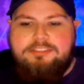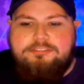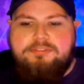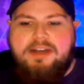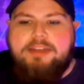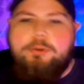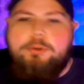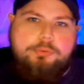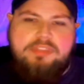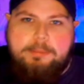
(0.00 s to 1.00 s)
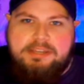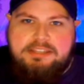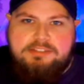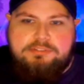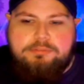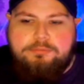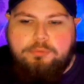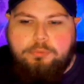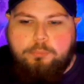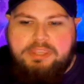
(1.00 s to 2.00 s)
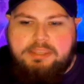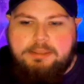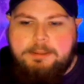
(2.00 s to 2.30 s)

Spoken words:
the final nominees for the week.